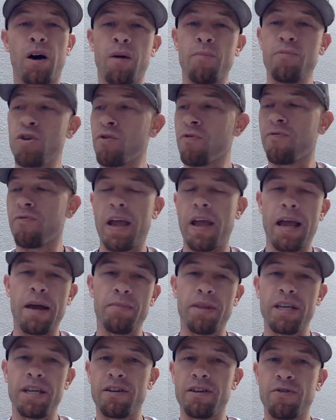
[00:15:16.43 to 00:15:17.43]
your
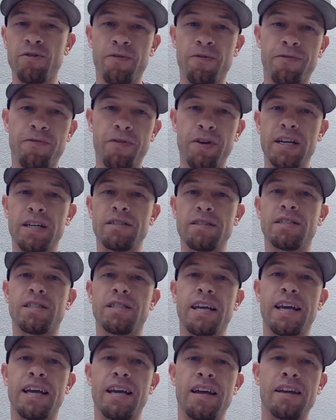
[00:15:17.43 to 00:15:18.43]
family and your friends
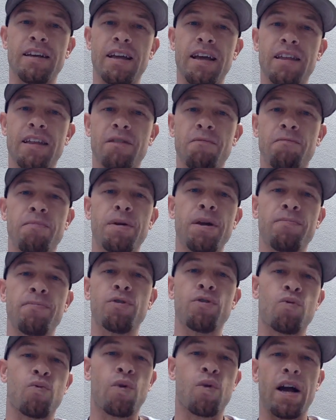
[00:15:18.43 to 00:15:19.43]
and the
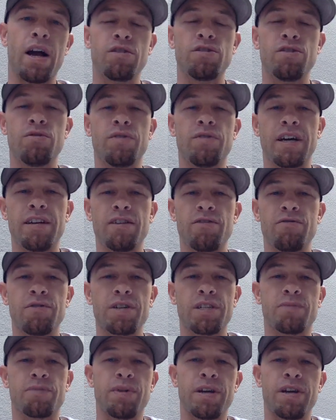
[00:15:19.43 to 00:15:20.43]
people around you that you
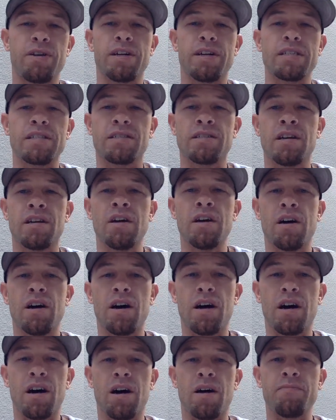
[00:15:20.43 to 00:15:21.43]
experience.
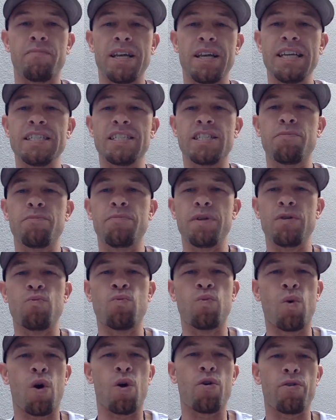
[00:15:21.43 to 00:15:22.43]
He should be
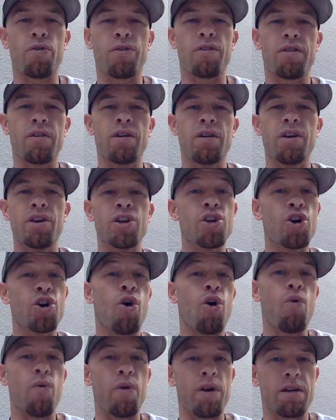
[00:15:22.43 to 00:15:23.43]
worth
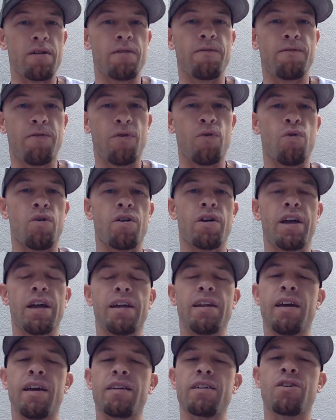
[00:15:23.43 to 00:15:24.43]
going for.
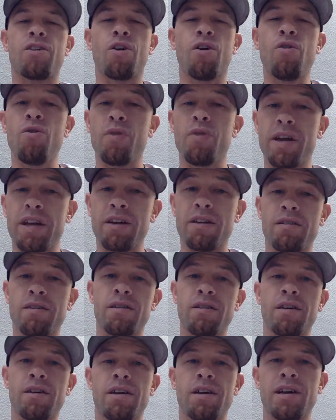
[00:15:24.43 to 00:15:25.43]
And going
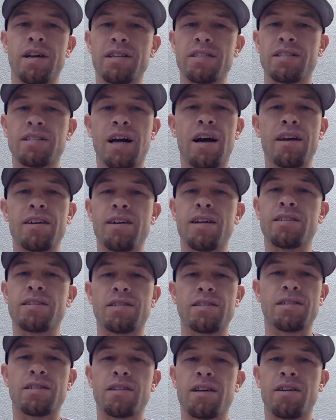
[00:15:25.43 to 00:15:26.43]
is not
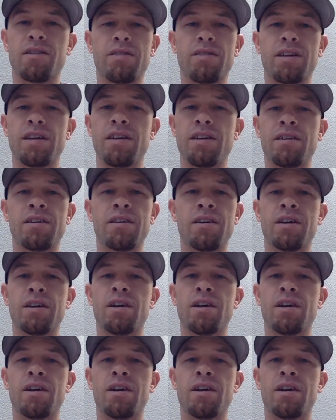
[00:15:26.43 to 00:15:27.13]
necessarily